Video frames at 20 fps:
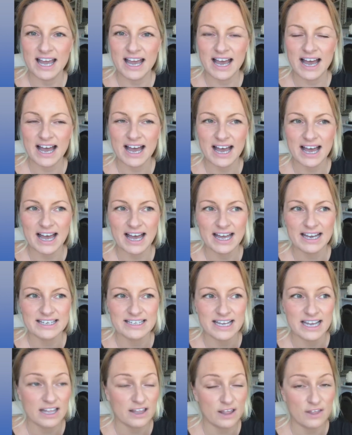and
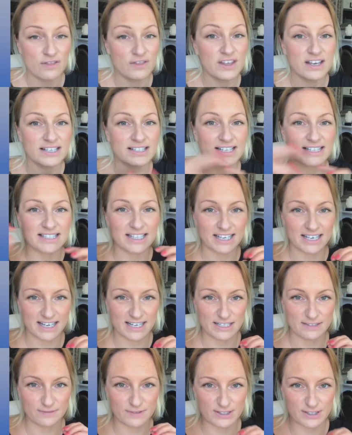this is the
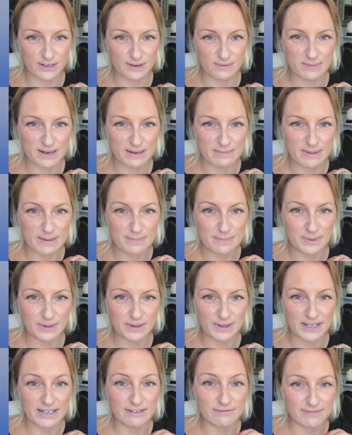case for so many people,
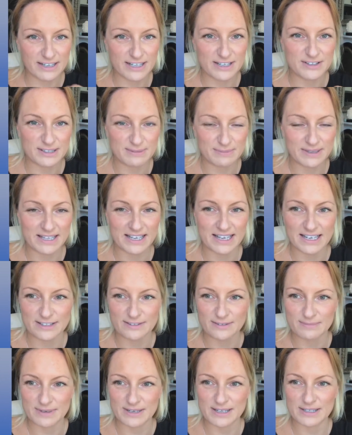and it really used to be the case for
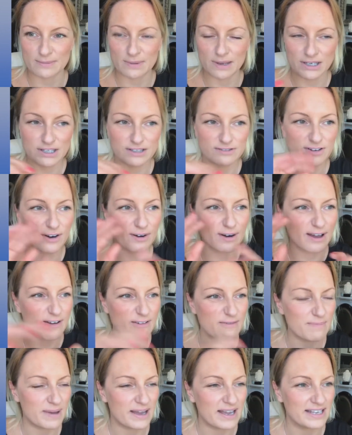me as well, you'd roll out
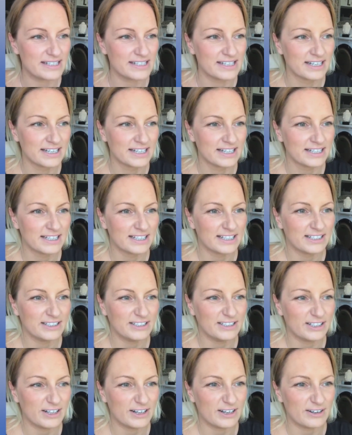of bed,
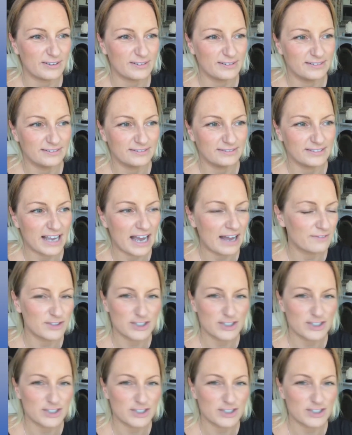you know, you haven't